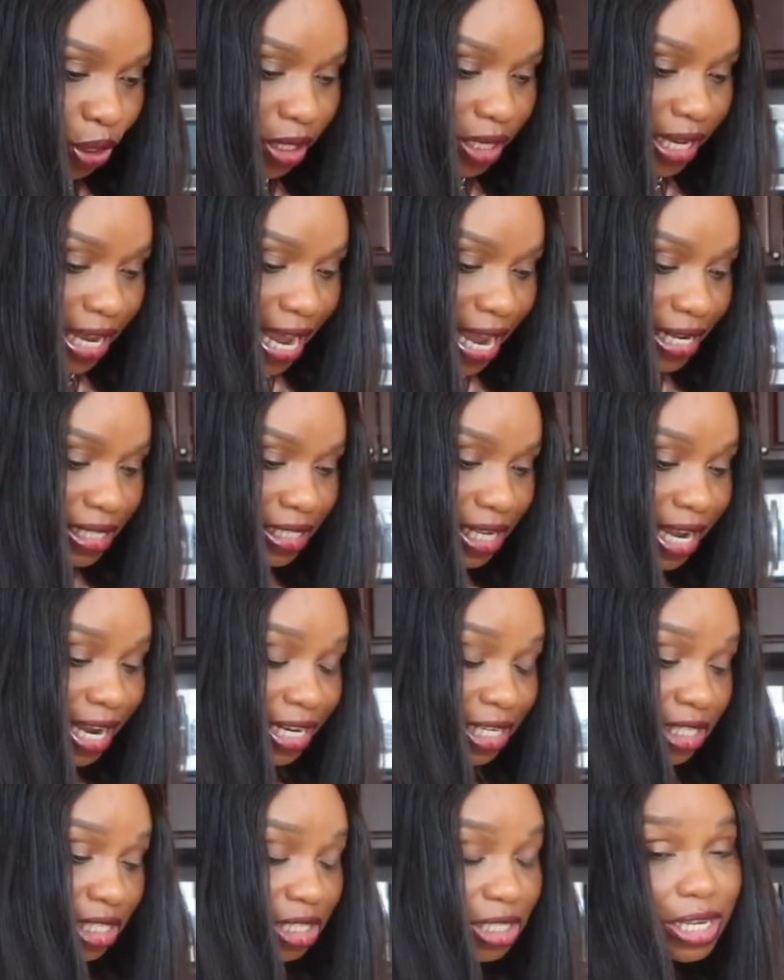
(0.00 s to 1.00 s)
get
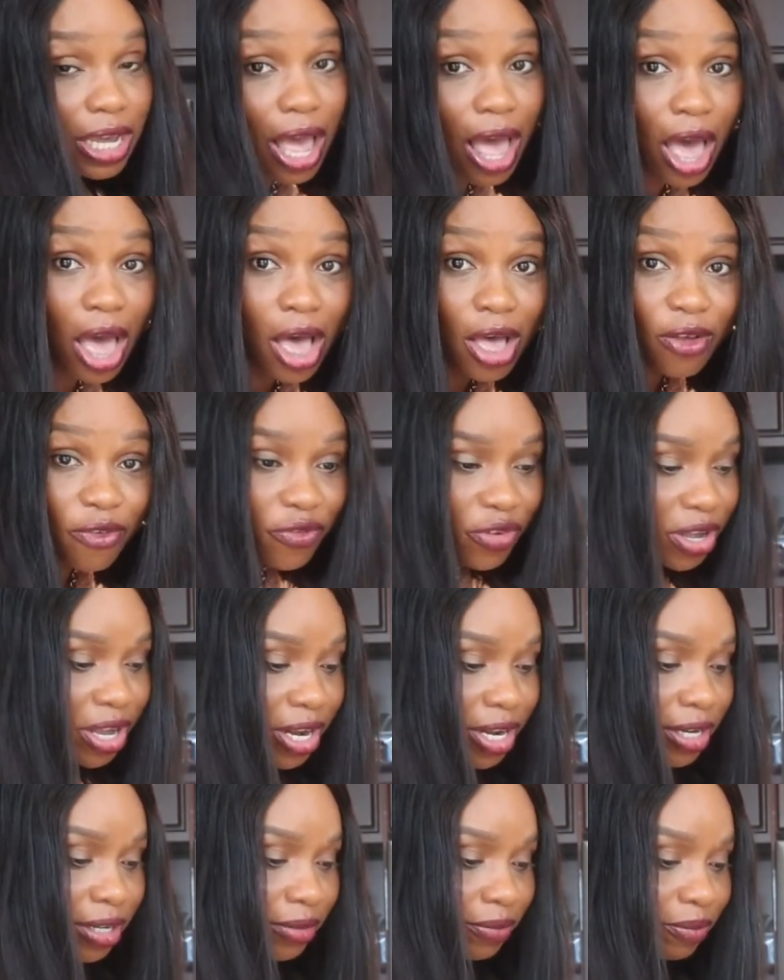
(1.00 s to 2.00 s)
into the
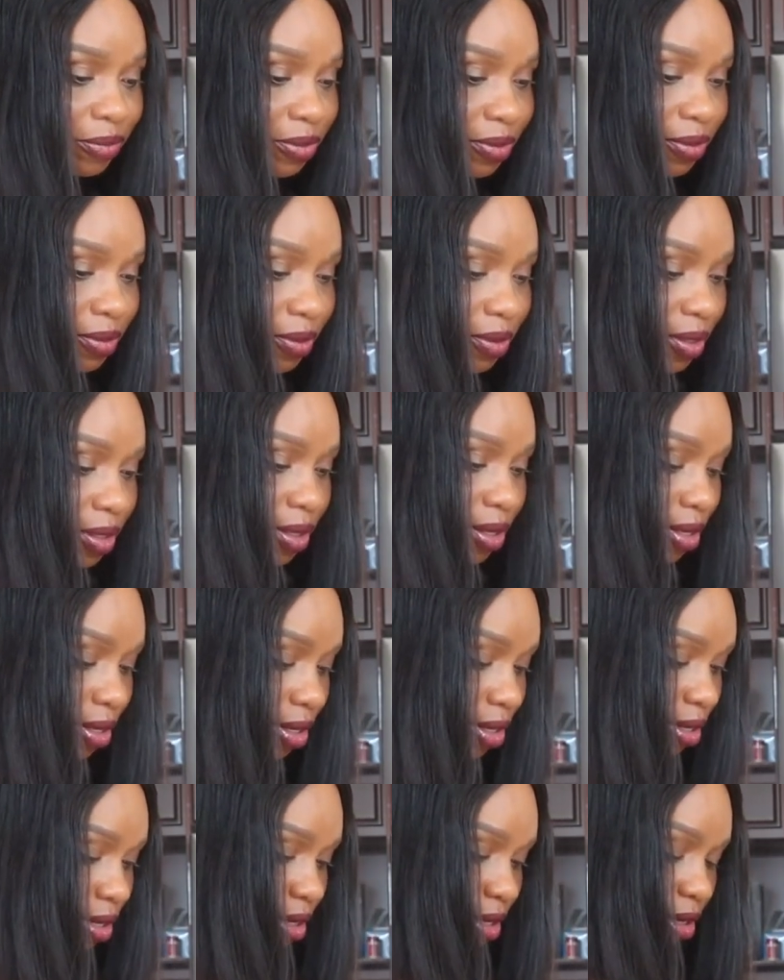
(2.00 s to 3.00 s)
oven.
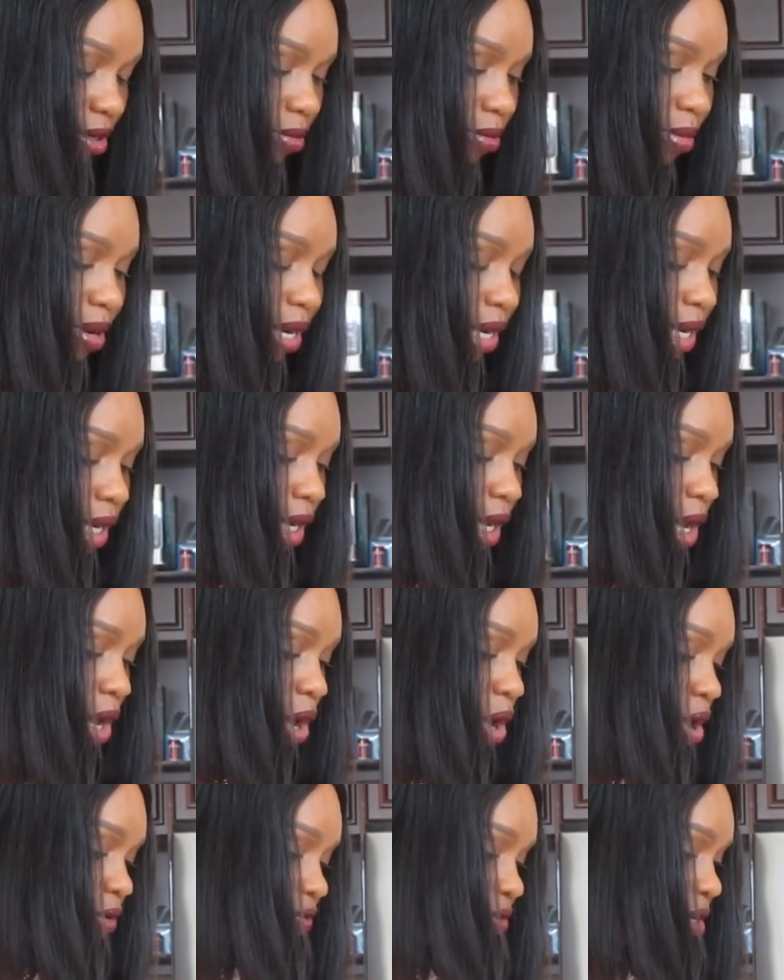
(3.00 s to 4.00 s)
My
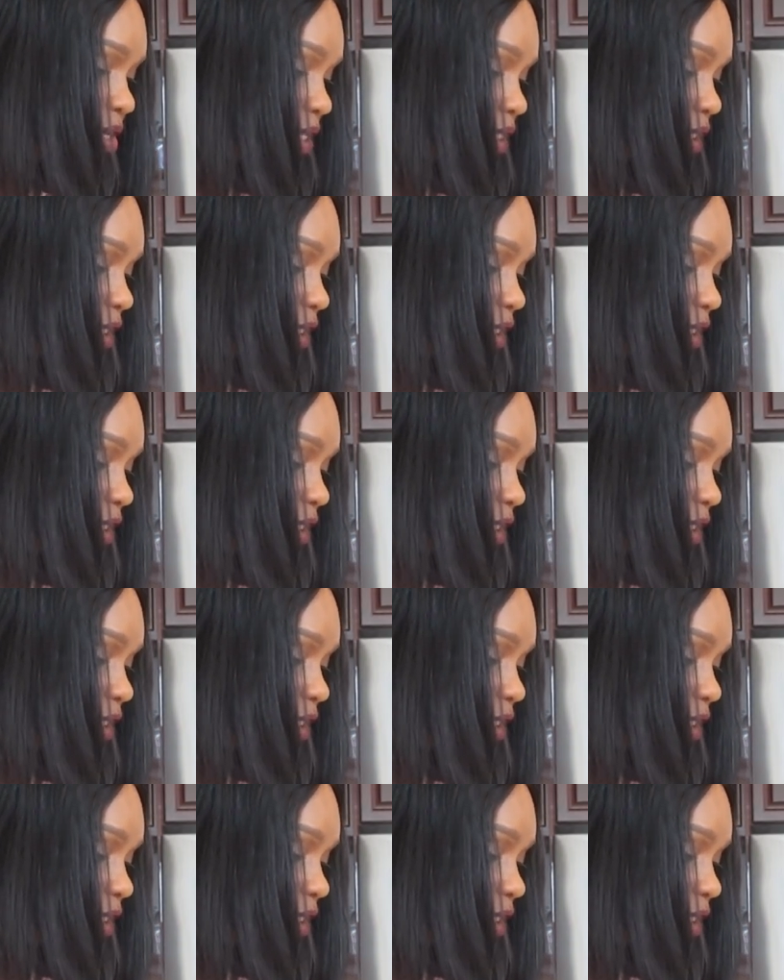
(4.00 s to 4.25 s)
oven